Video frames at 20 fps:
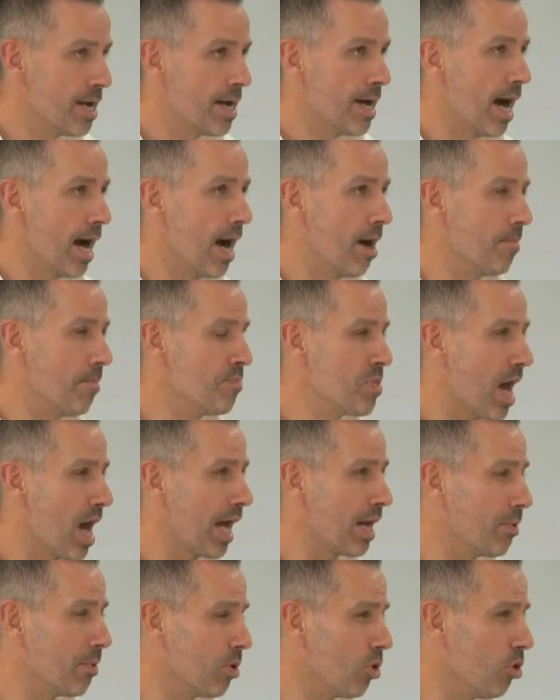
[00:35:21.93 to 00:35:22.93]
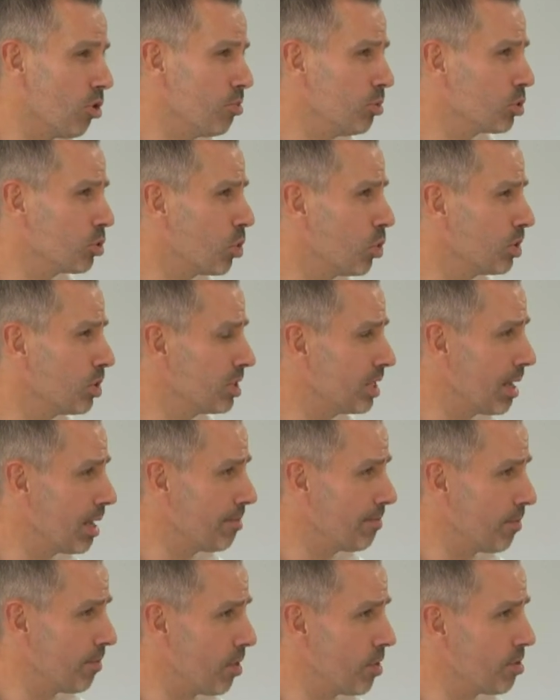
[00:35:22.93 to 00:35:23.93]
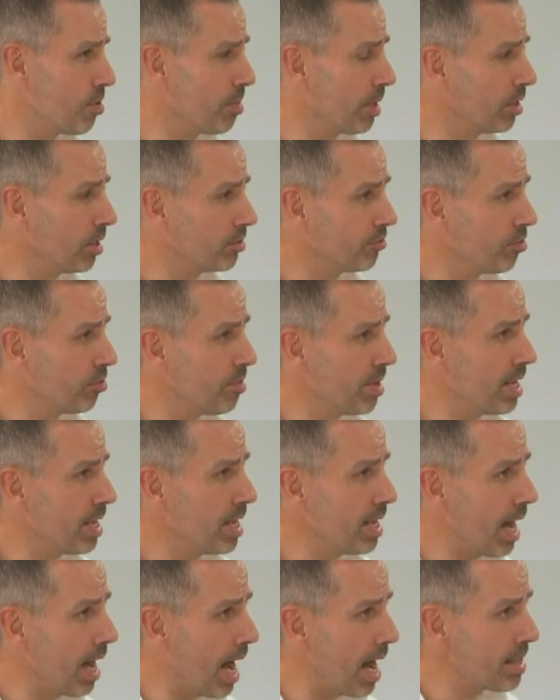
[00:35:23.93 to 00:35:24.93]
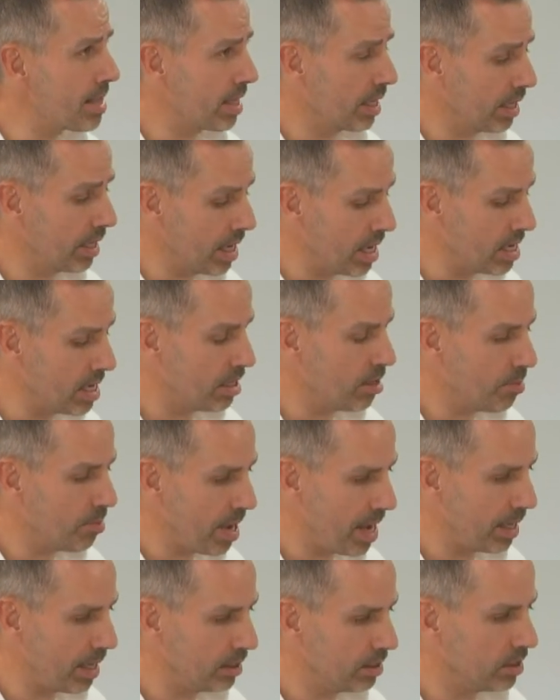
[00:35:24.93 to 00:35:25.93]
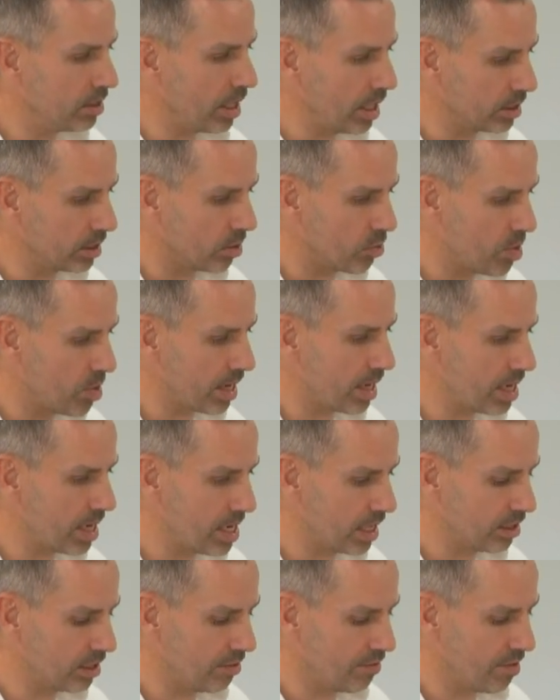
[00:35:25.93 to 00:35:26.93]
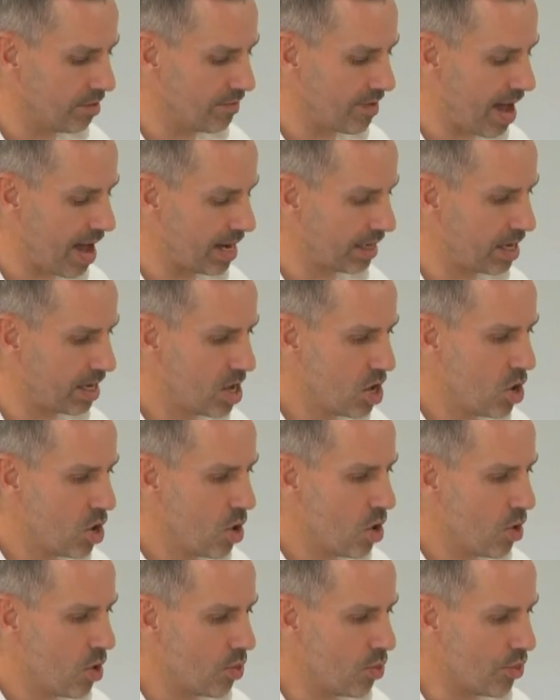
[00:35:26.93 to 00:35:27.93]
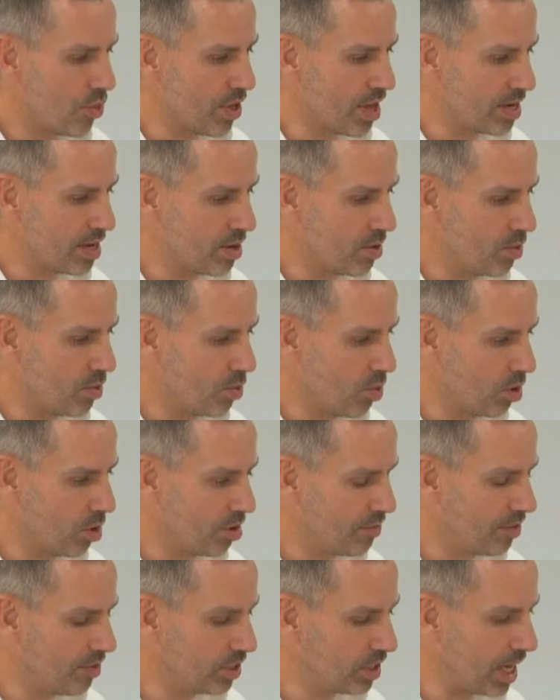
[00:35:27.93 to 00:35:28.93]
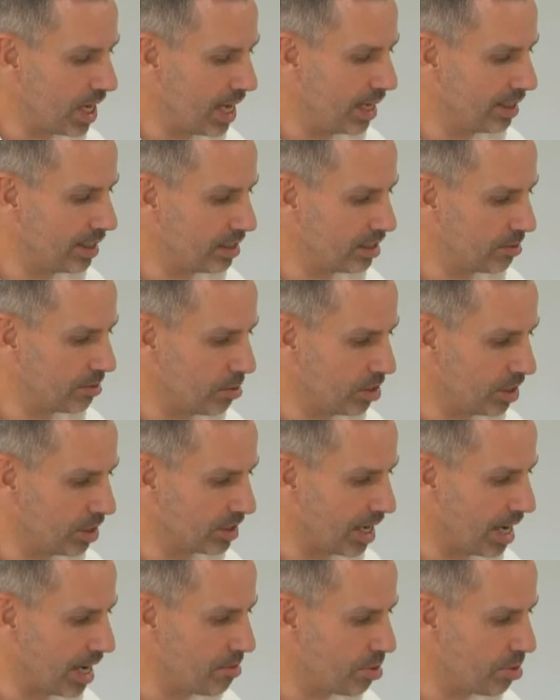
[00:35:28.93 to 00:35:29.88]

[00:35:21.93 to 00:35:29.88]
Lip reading: And I would almost go a step further, because for me, I think "it depends" is a recognition of the fact that one of the challenges about design